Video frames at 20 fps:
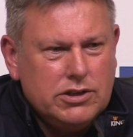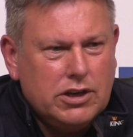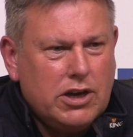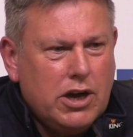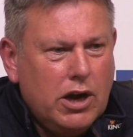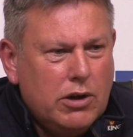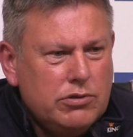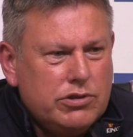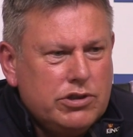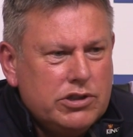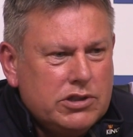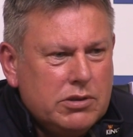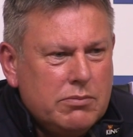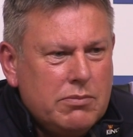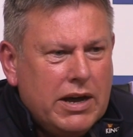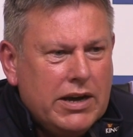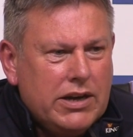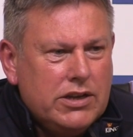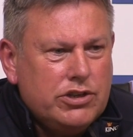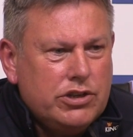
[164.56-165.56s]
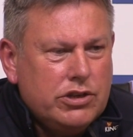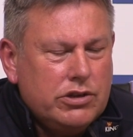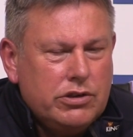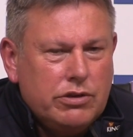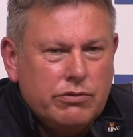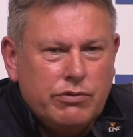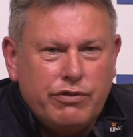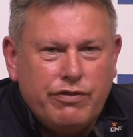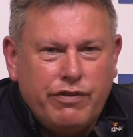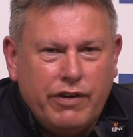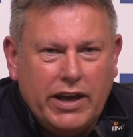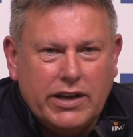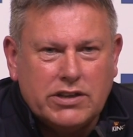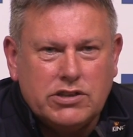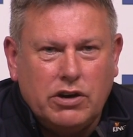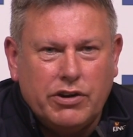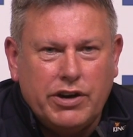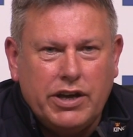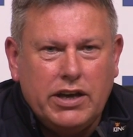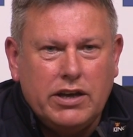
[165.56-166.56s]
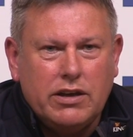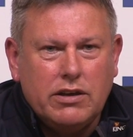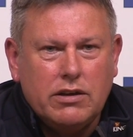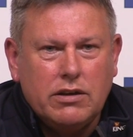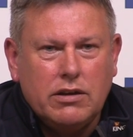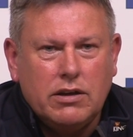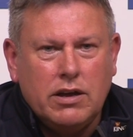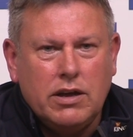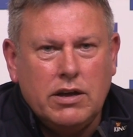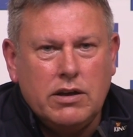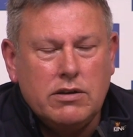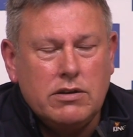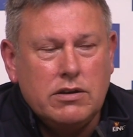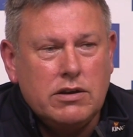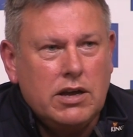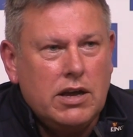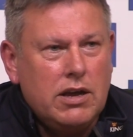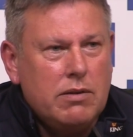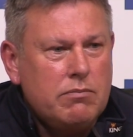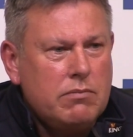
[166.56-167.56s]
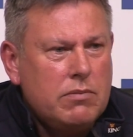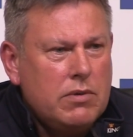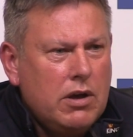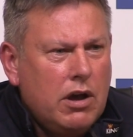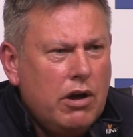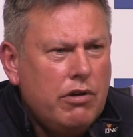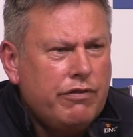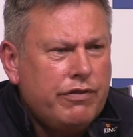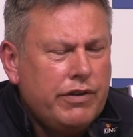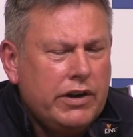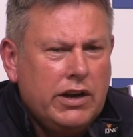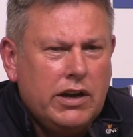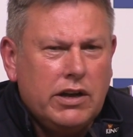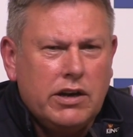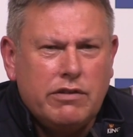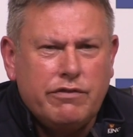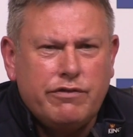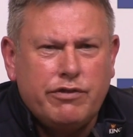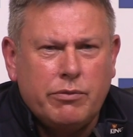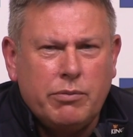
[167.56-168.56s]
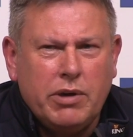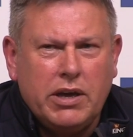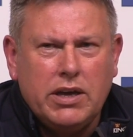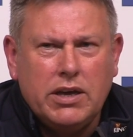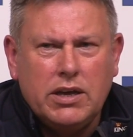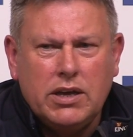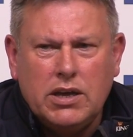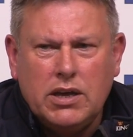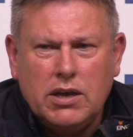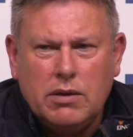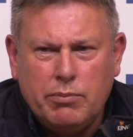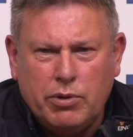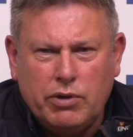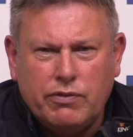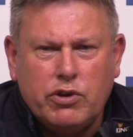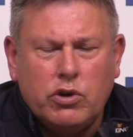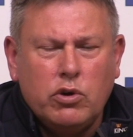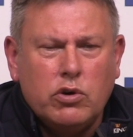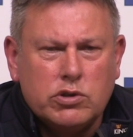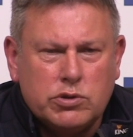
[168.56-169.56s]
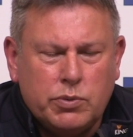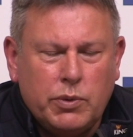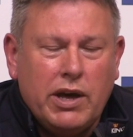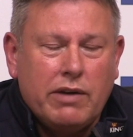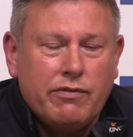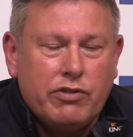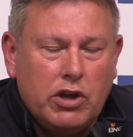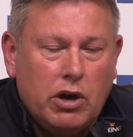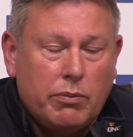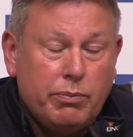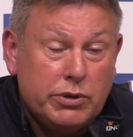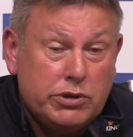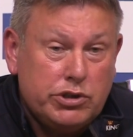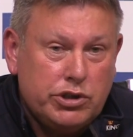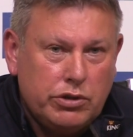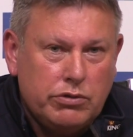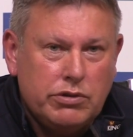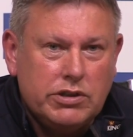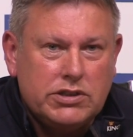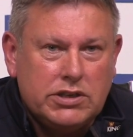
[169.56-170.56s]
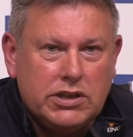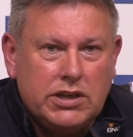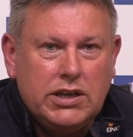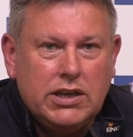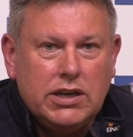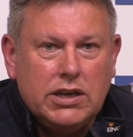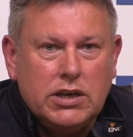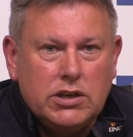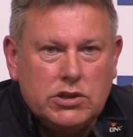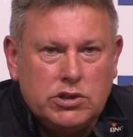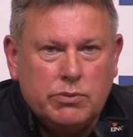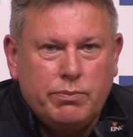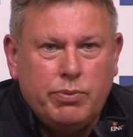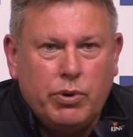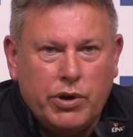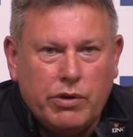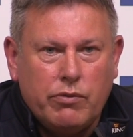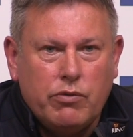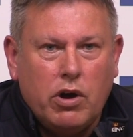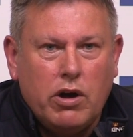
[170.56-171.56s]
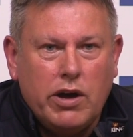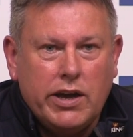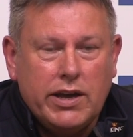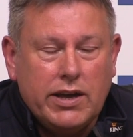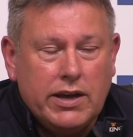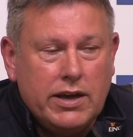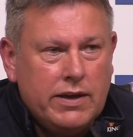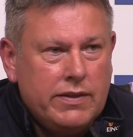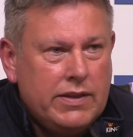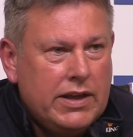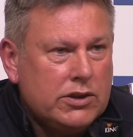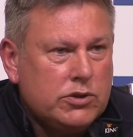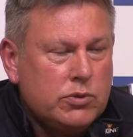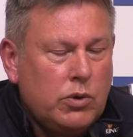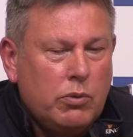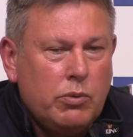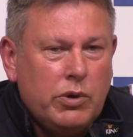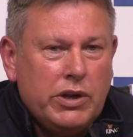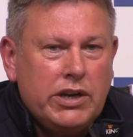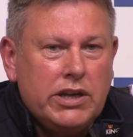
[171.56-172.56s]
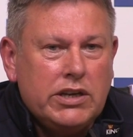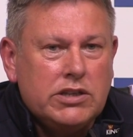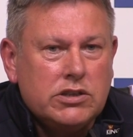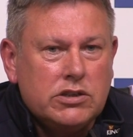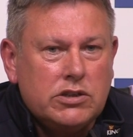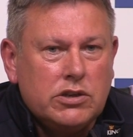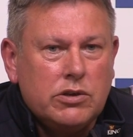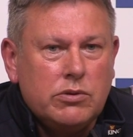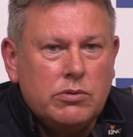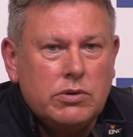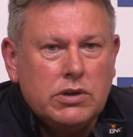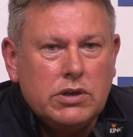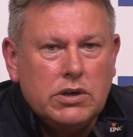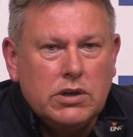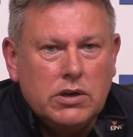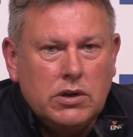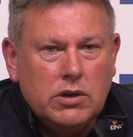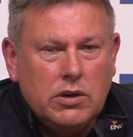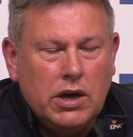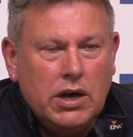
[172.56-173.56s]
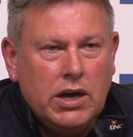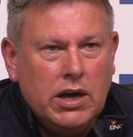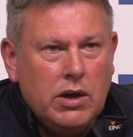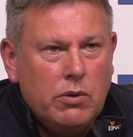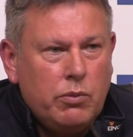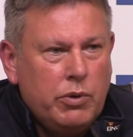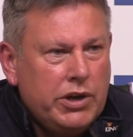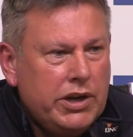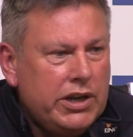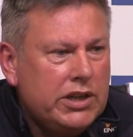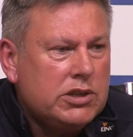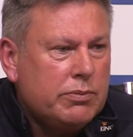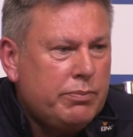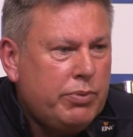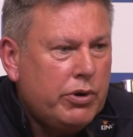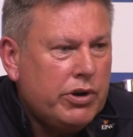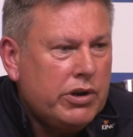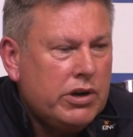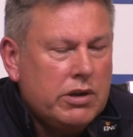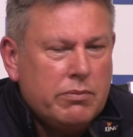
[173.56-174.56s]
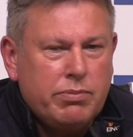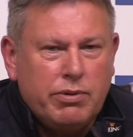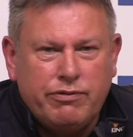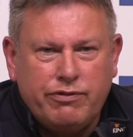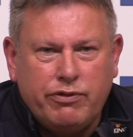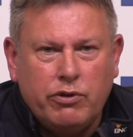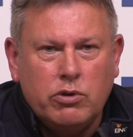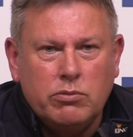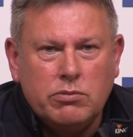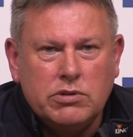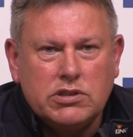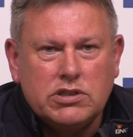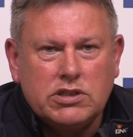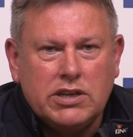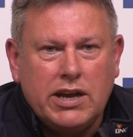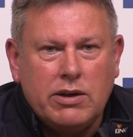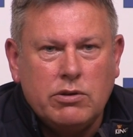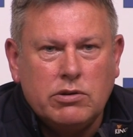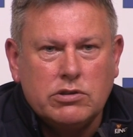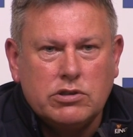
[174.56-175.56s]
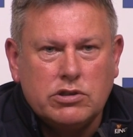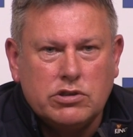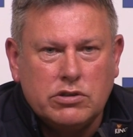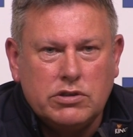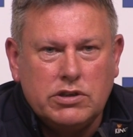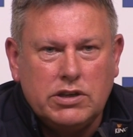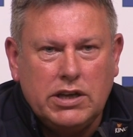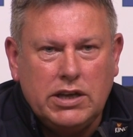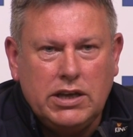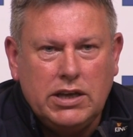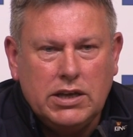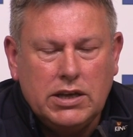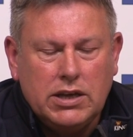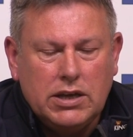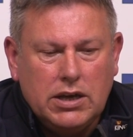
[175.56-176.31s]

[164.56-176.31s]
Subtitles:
coach, as a manager, you reflect on it and hopefully learn from it. But of course, we have the opportunity to put it right, and that's what we need to do. We need to put in a performance now on Sunday,